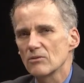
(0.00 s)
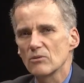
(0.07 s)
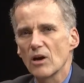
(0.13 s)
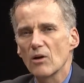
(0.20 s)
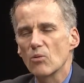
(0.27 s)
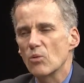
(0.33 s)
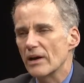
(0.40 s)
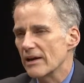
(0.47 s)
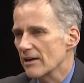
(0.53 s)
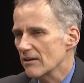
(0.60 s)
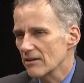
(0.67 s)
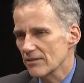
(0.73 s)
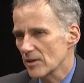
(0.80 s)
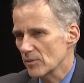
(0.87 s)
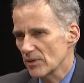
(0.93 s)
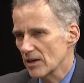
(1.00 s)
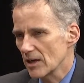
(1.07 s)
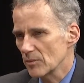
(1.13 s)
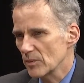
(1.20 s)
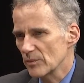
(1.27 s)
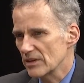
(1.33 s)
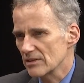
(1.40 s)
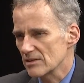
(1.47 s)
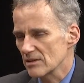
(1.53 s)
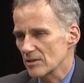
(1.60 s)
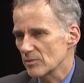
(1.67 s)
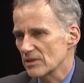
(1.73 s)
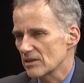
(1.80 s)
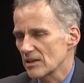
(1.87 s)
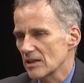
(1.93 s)
aware of the problem until
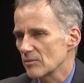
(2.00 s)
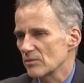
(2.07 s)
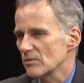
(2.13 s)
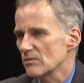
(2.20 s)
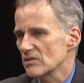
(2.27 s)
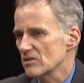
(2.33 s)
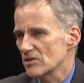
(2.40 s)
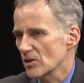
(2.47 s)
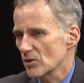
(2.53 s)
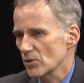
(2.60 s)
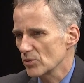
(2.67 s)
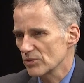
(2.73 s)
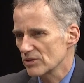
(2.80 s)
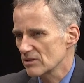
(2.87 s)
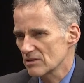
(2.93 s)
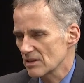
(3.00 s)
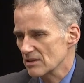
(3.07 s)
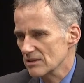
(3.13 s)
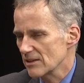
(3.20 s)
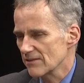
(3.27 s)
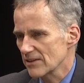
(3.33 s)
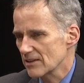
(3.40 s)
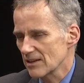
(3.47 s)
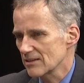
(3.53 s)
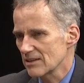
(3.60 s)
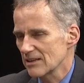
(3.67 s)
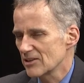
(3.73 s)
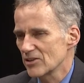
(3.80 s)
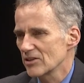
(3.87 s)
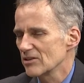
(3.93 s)
it became so significant
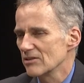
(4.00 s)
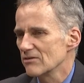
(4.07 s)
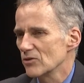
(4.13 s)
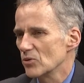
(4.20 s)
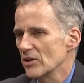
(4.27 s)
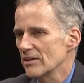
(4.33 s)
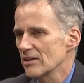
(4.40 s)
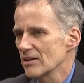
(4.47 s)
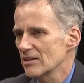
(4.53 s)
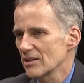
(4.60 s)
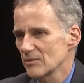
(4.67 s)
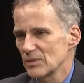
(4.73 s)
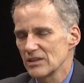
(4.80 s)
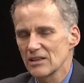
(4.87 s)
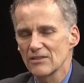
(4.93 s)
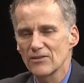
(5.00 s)
they couldn't avoid it. I mean, mm-hmm.